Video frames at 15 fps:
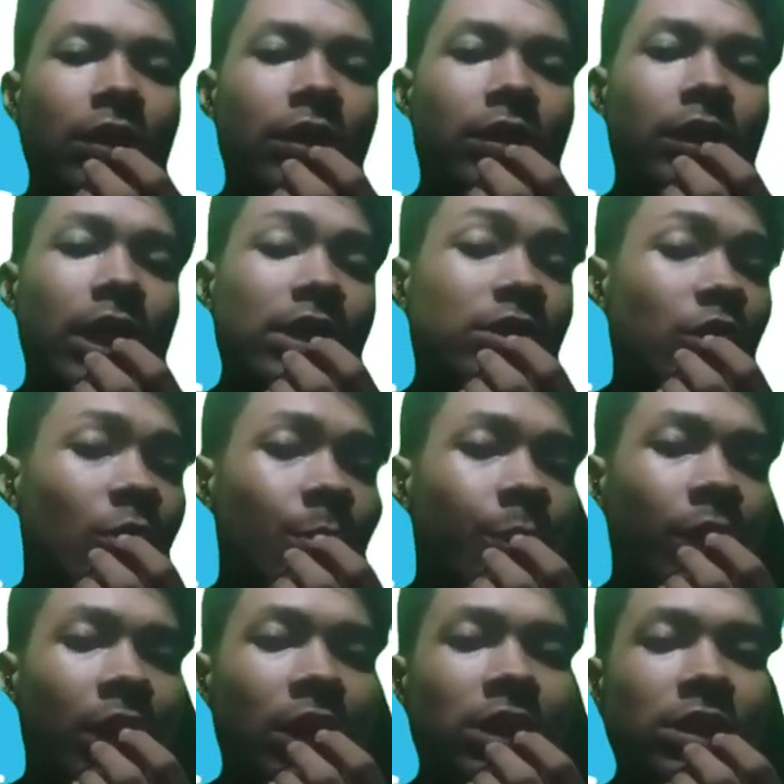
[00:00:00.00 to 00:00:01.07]
Next
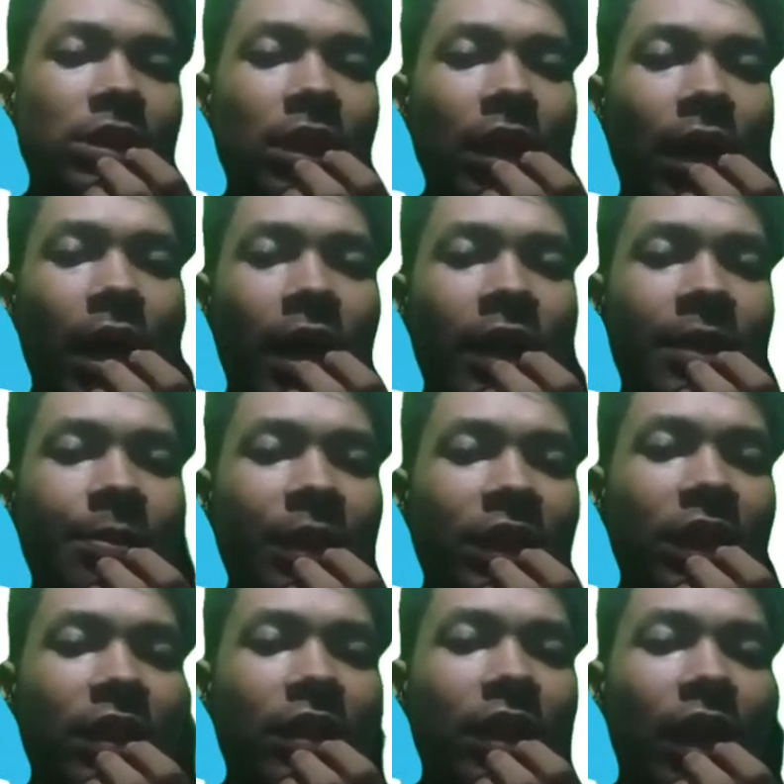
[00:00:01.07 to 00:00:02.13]
component is
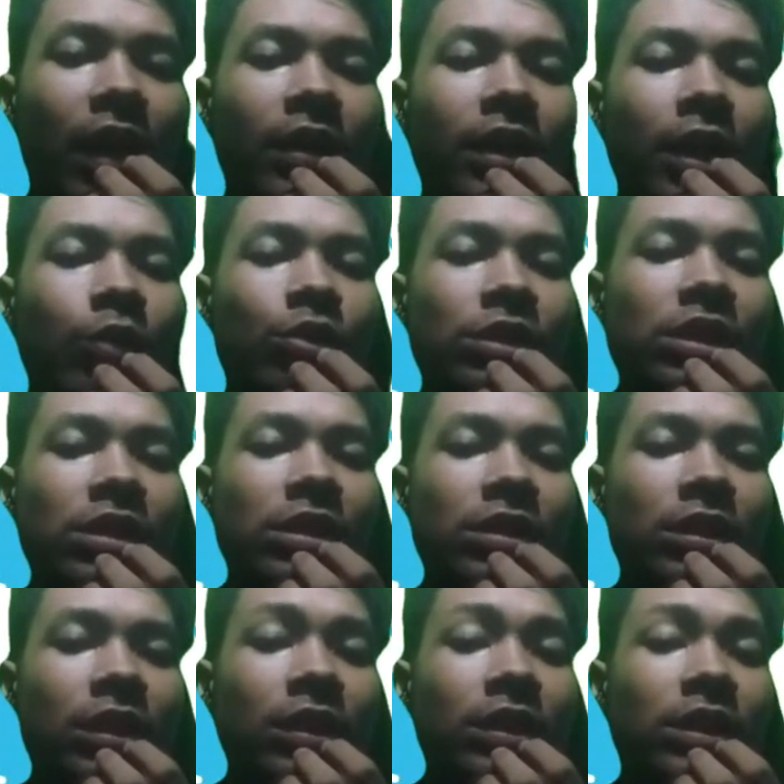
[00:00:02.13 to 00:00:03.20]
arithmetic and acquisition
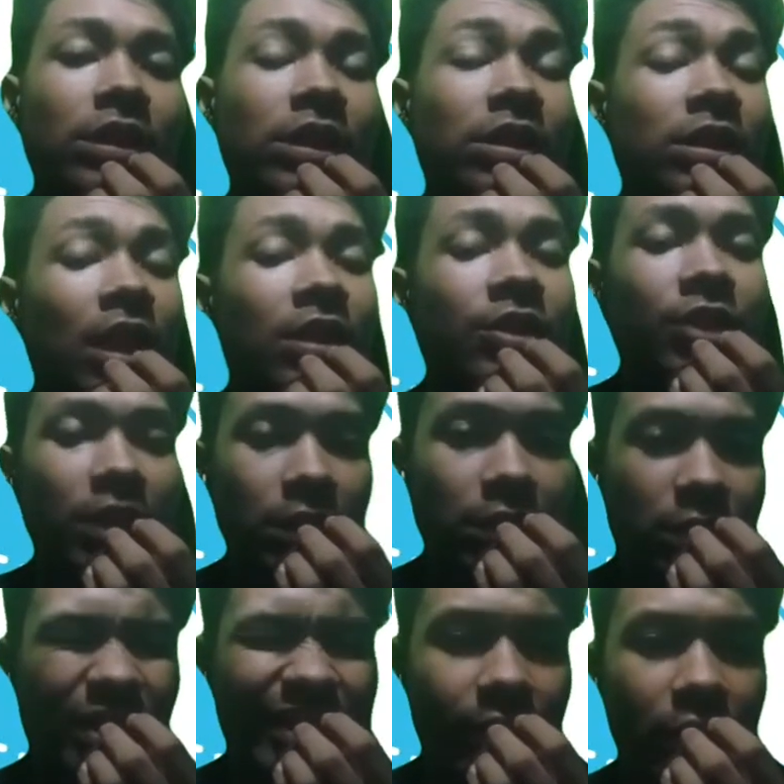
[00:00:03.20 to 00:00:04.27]
learning distances.
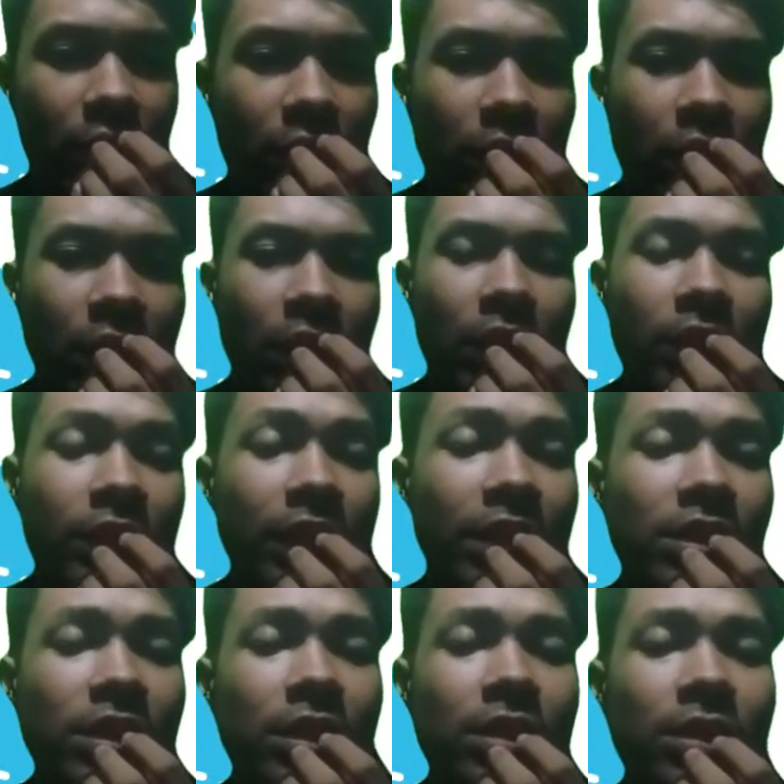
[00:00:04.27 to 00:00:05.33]

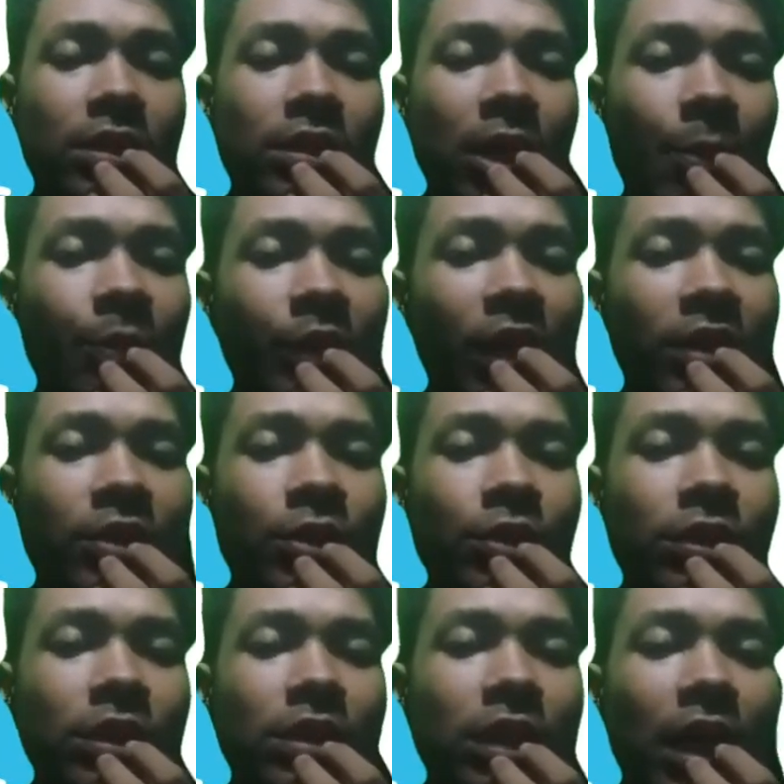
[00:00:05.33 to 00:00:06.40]
Grayson sometimes
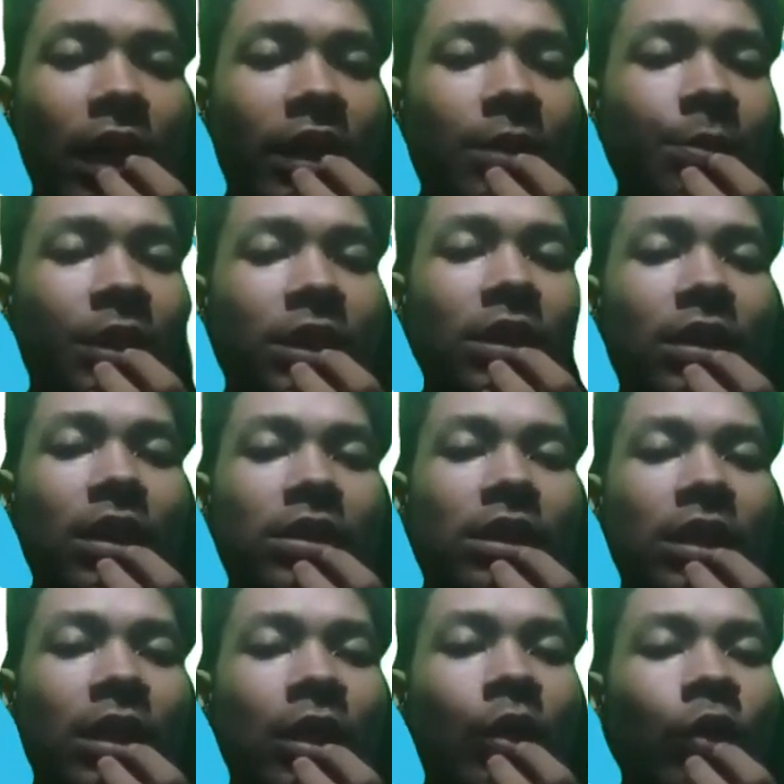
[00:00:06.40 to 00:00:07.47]
uses arithmetic as an
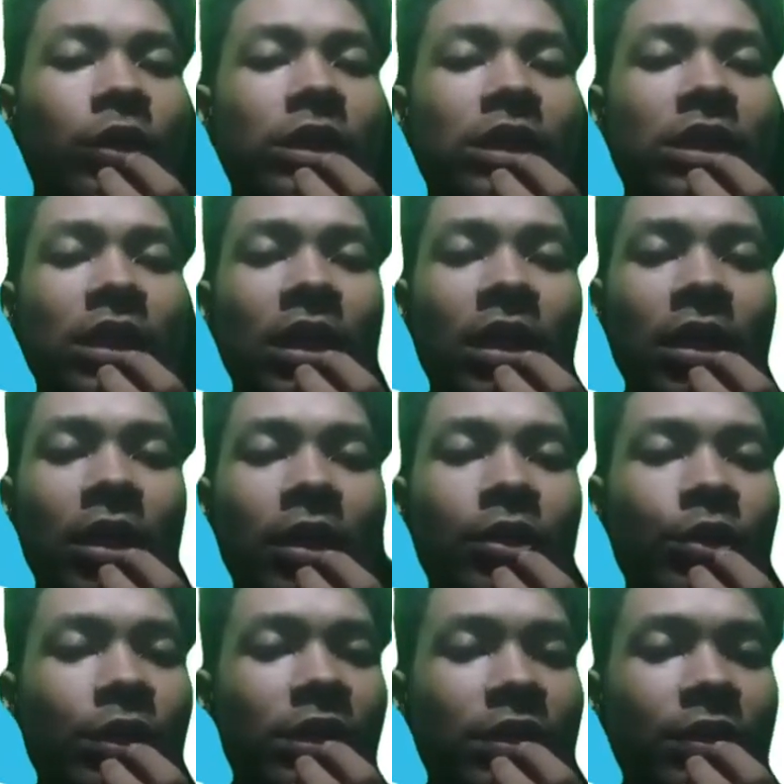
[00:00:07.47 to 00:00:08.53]
analogy to
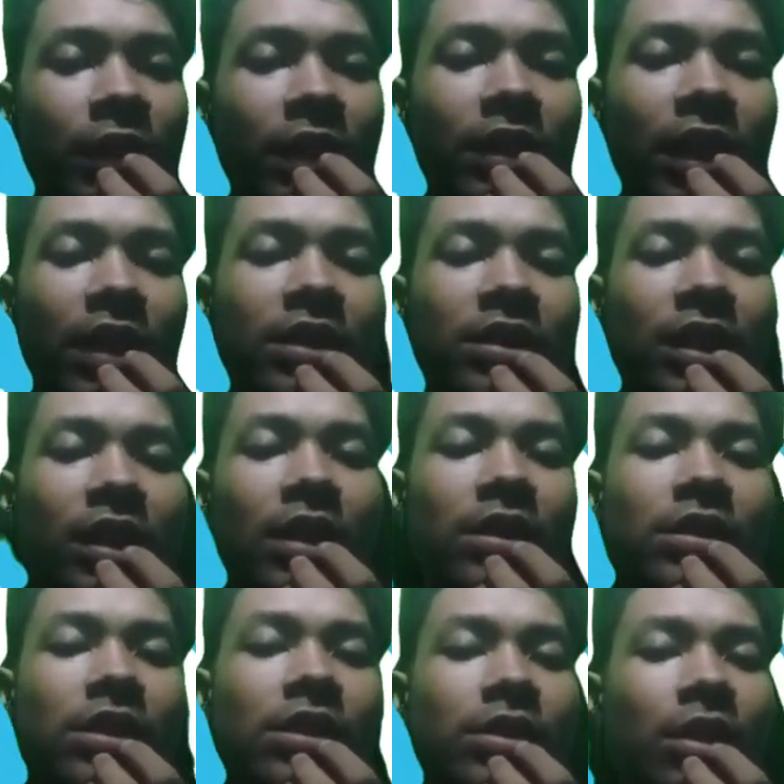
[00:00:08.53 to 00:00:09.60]
illustrate and challenge
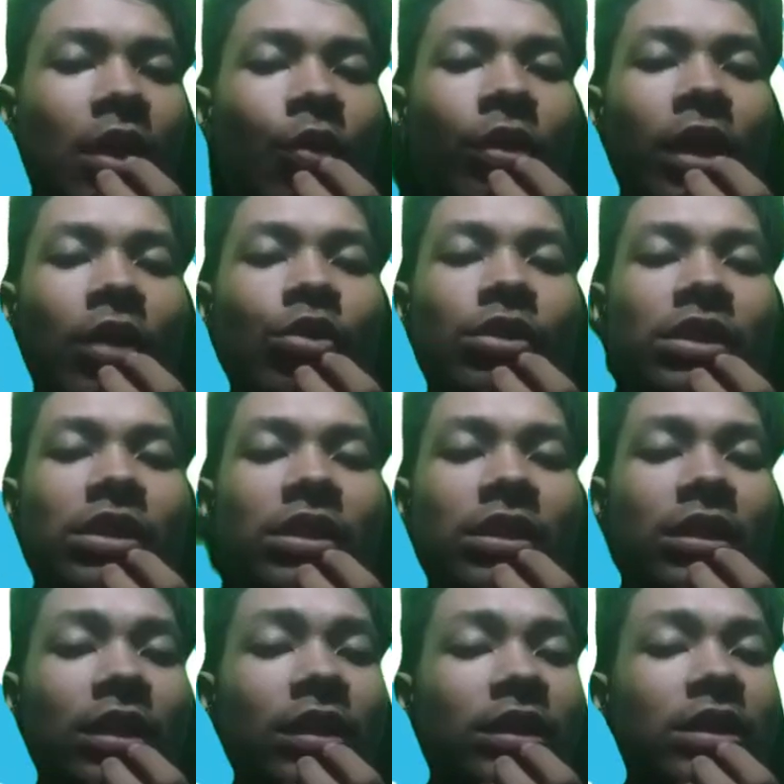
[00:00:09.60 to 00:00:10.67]
his own acquisition
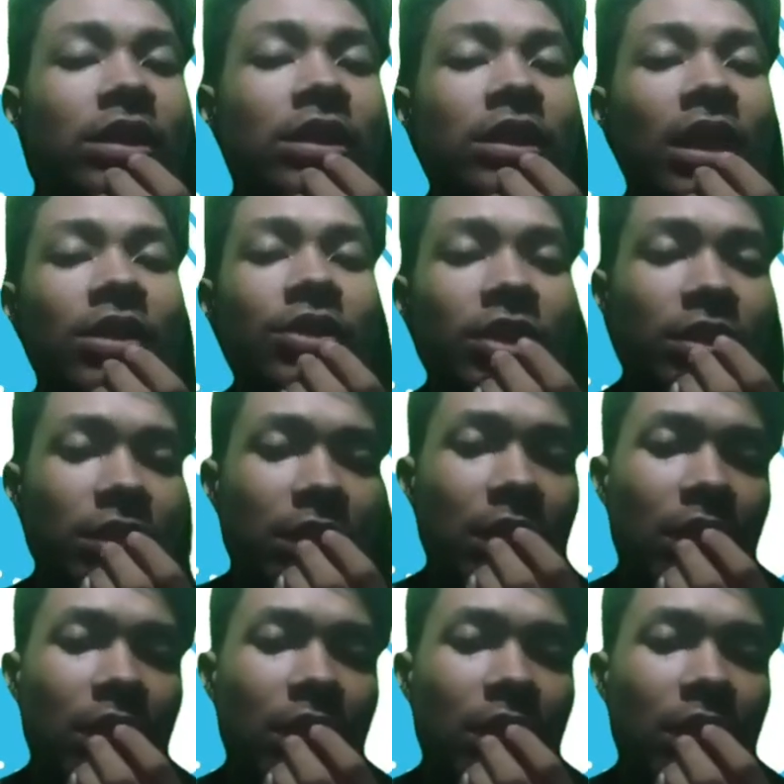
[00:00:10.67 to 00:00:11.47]
learning distances.